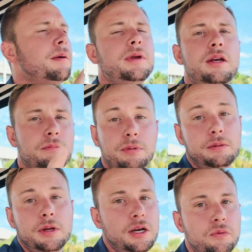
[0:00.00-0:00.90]
be
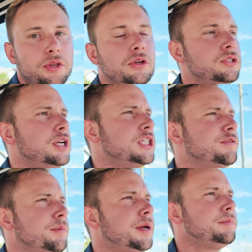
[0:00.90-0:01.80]
meeting one of those needs
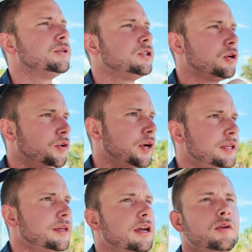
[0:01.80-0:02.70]
for people. So create
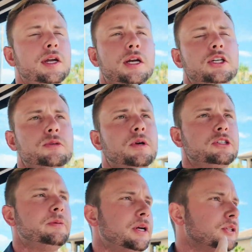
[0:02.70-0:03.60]
that great customer
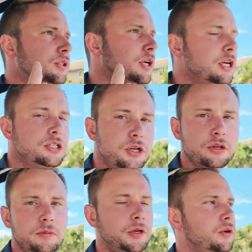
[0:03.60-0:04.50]
experience, show
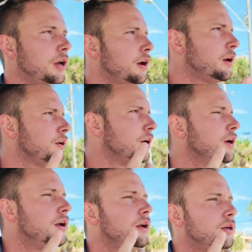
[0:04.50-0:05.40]
them you care,
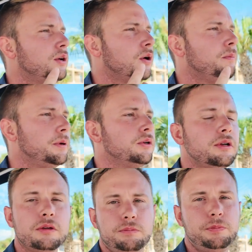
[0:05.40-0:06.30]

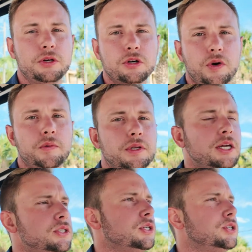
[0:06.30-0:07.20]
build a great
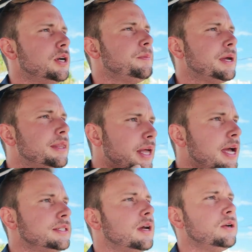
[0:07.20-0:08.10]
relationship, and
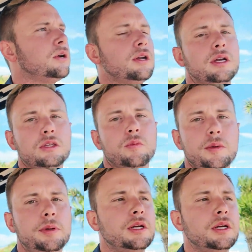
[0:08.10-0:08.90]
that's how you're going to get the repeat